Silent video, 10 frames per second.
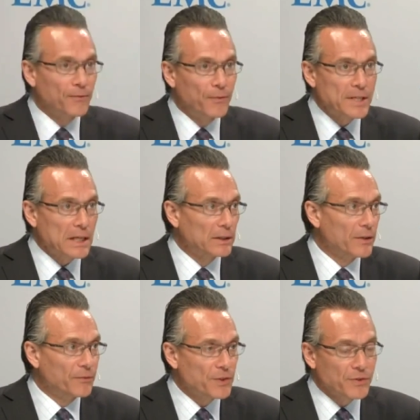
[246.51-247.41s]
the
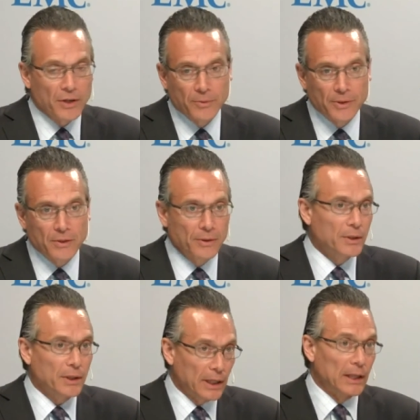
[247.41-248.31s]
physical infrastructure, we you
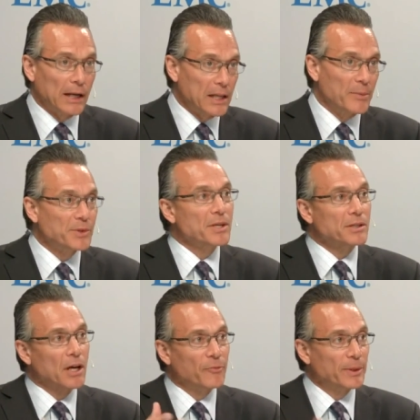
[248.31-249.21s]
got a lot of EMC
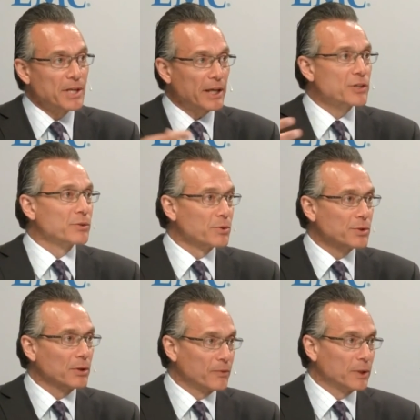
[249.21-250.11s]
stuff, but take mm -hmm. us through
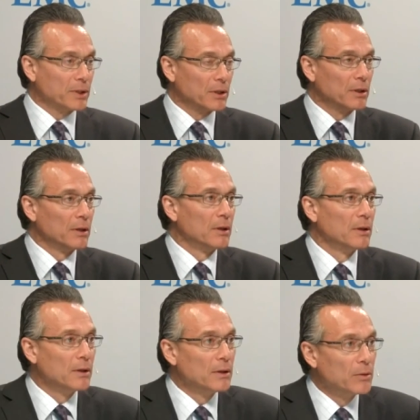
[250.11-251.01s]
sort of what the
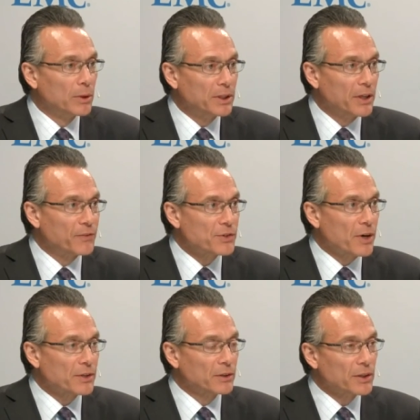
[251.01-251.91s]
what the
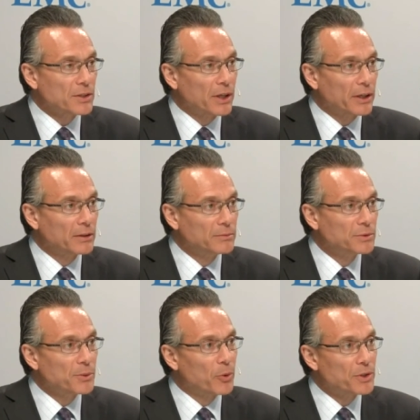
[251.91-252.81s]
infrastructure looks like.
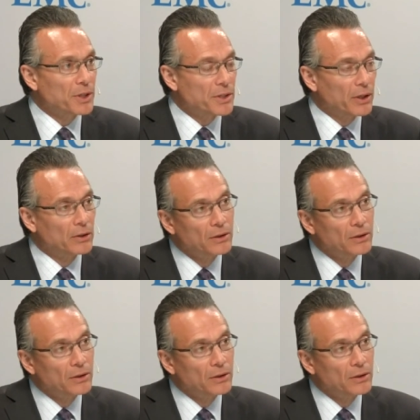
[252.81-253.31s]
sure, so detail. we're